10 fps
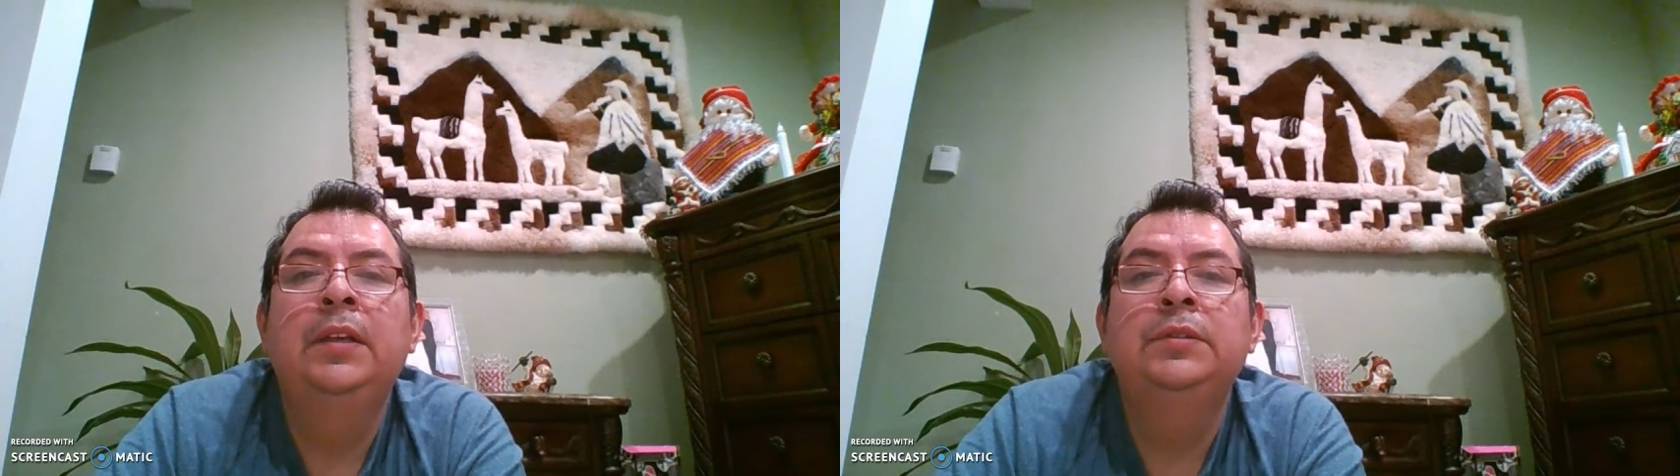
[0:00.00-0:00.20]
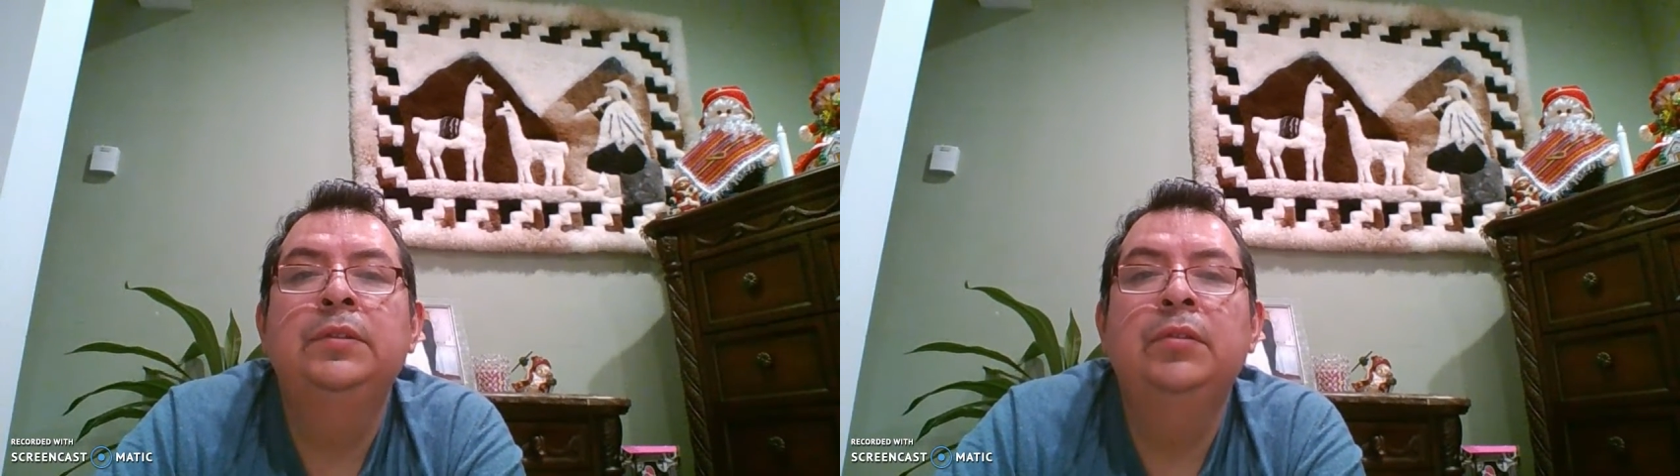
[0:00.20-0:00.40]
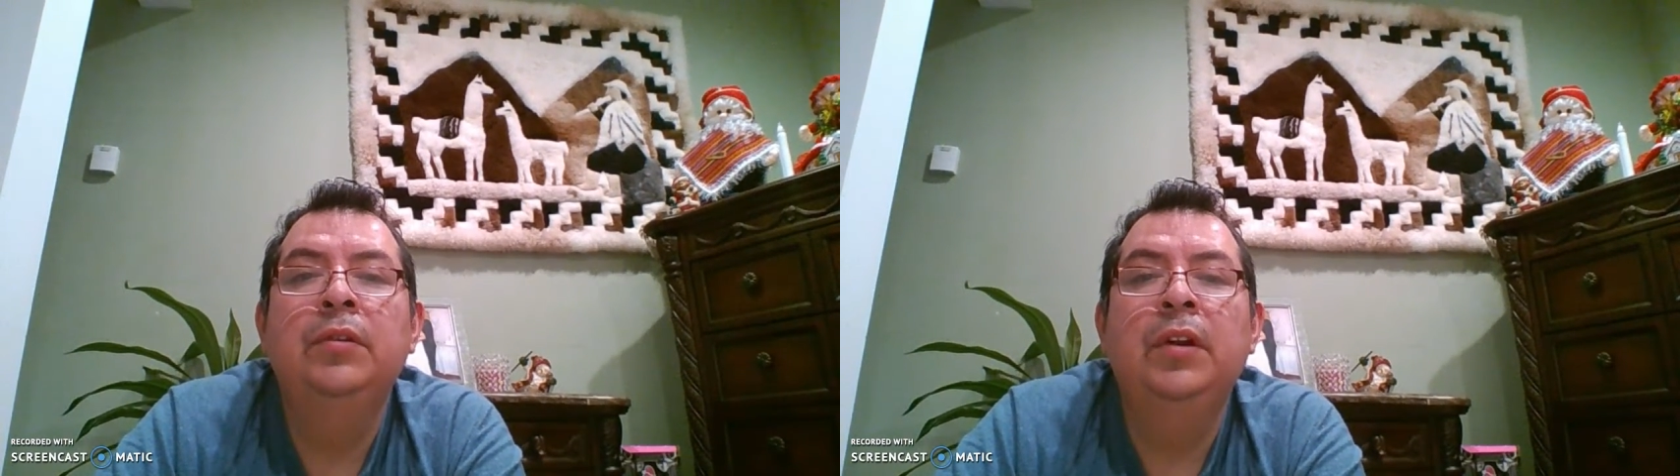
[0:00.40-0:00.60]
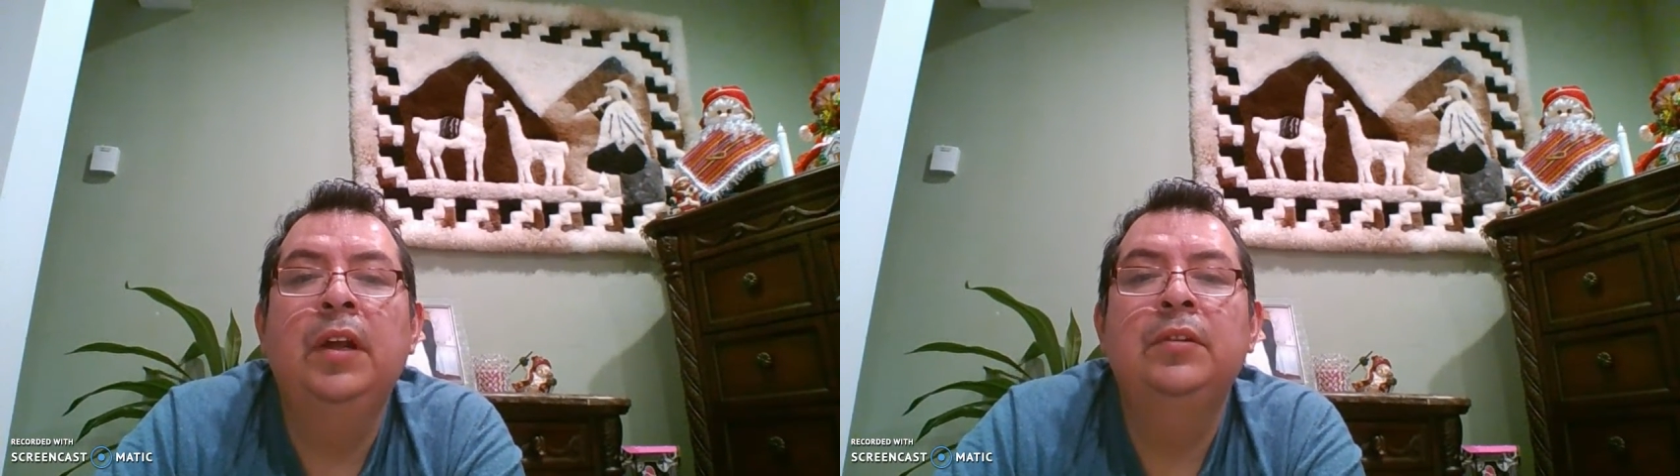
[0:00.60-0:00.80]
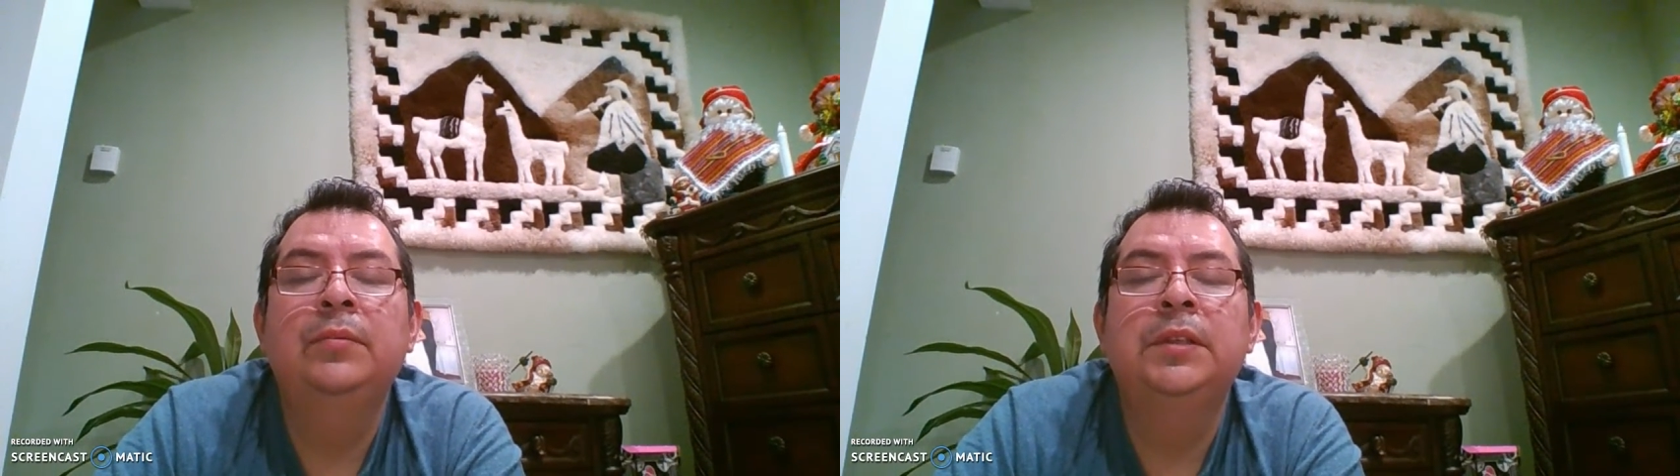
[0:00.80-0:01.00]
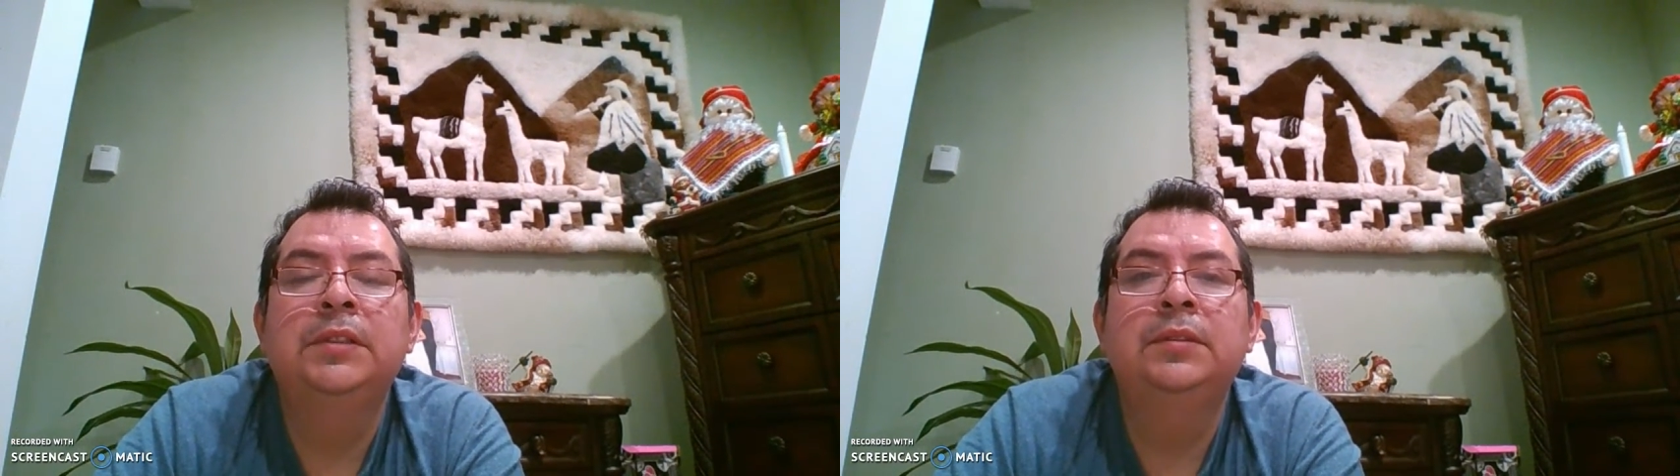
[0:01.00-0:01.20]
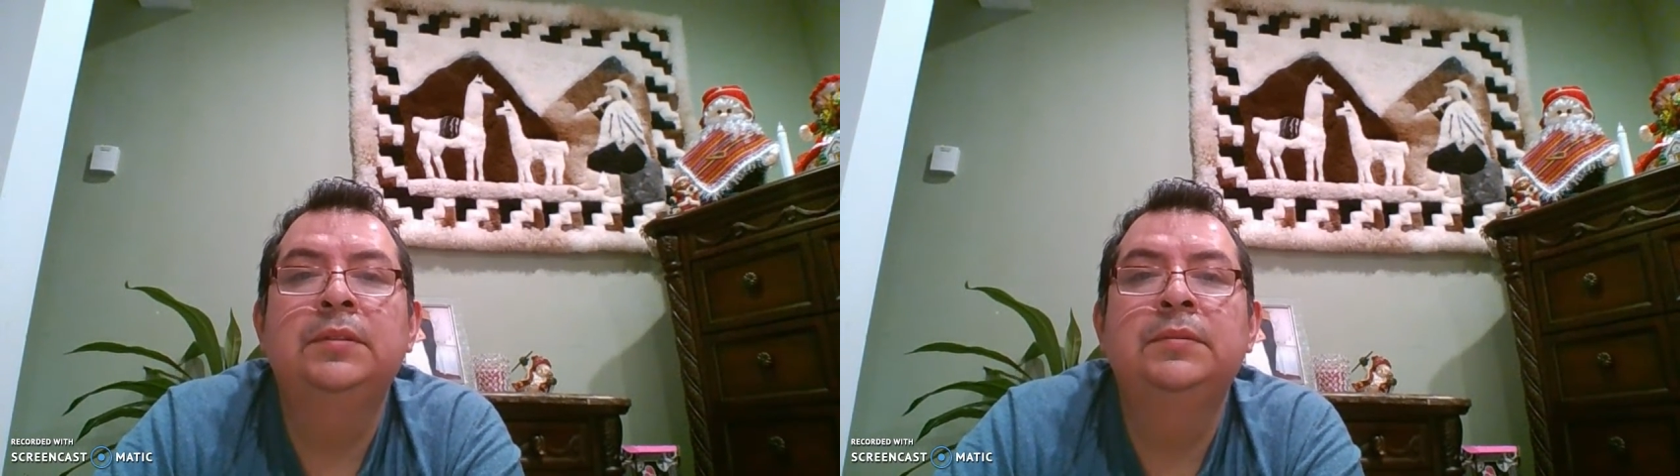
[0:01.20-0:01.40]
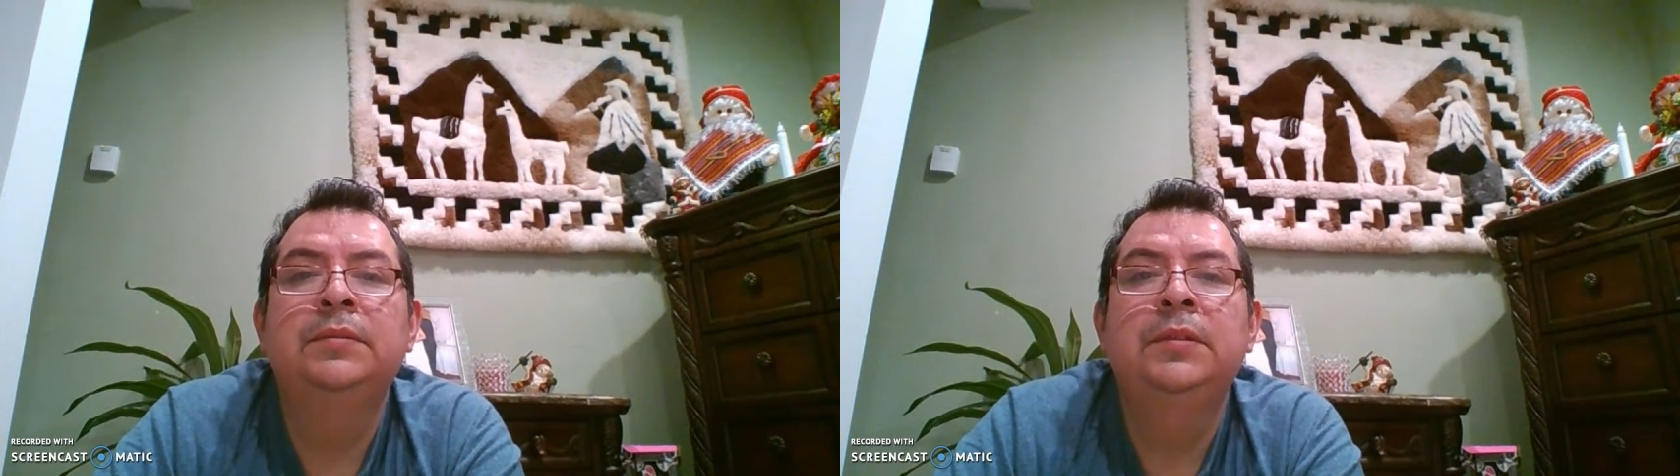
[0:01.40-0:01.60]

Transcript: subscribe to my channel.